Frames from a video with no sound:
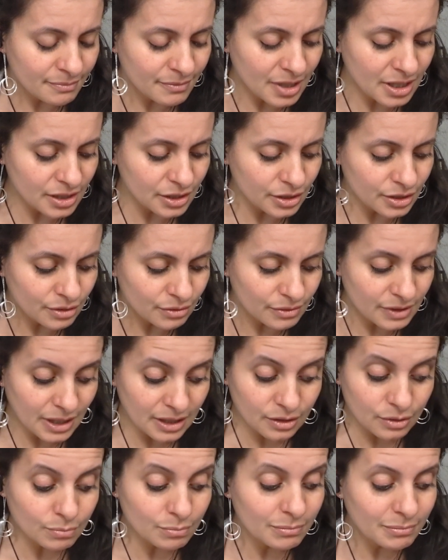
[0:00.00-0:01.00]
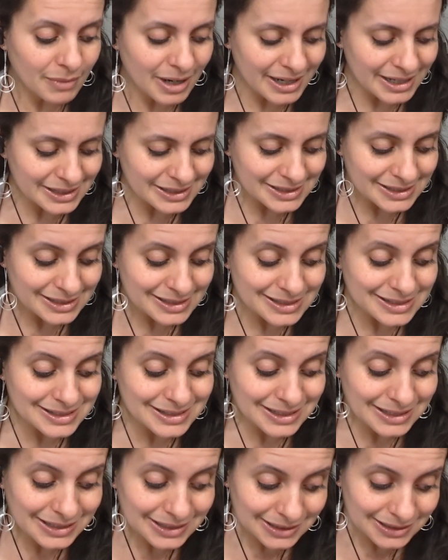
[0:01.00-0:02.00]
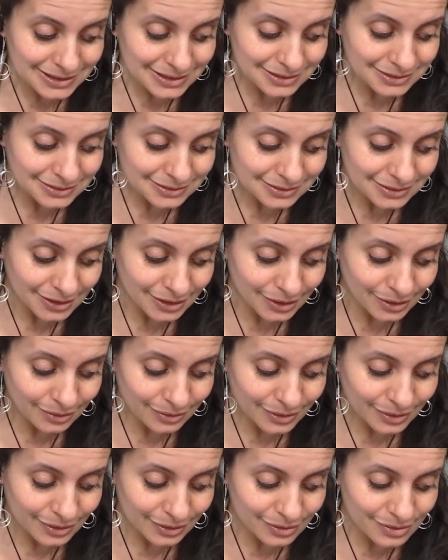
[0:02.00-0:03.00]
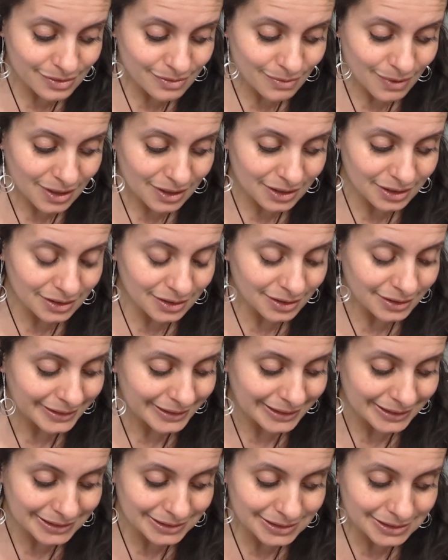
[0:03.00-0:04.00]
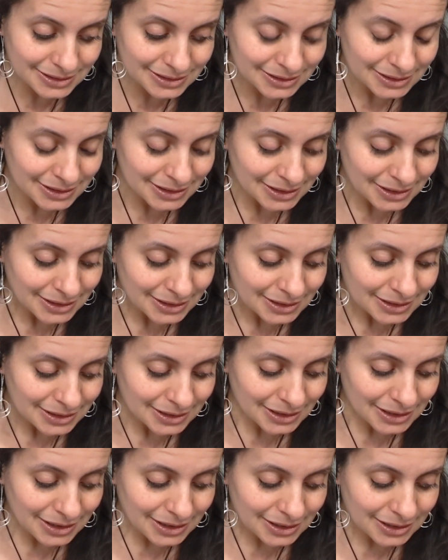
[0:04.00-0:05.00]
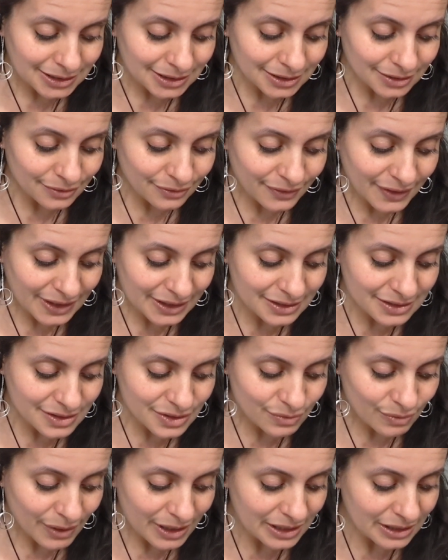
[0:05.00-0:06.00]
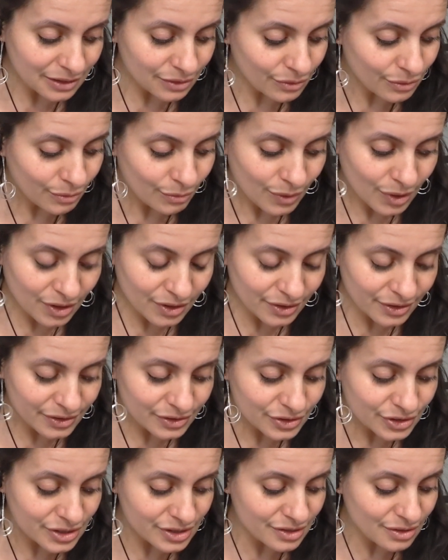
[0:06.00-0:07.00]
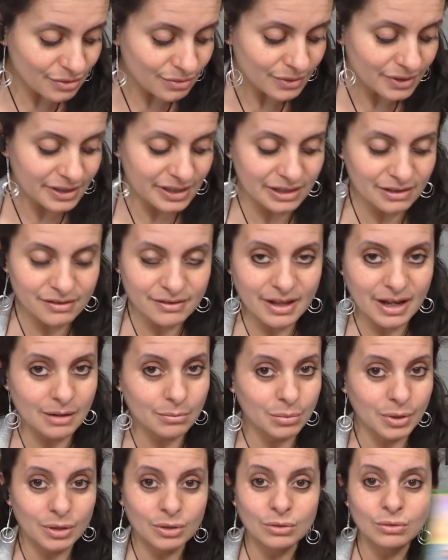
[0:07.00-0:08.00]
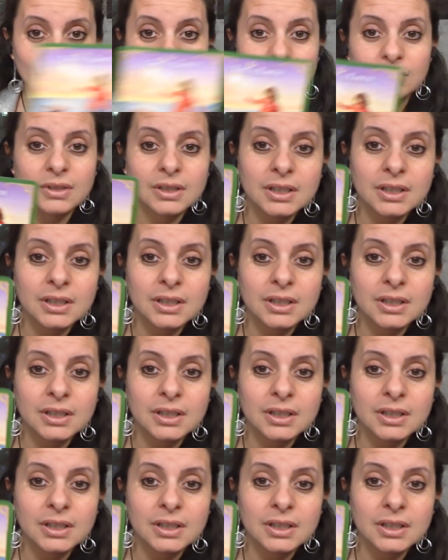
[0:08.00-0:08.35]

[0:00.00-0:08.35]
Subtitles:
you know, that you might sink. You know, the girl's walking on that fence right near the water, and she's nowhere near that boat,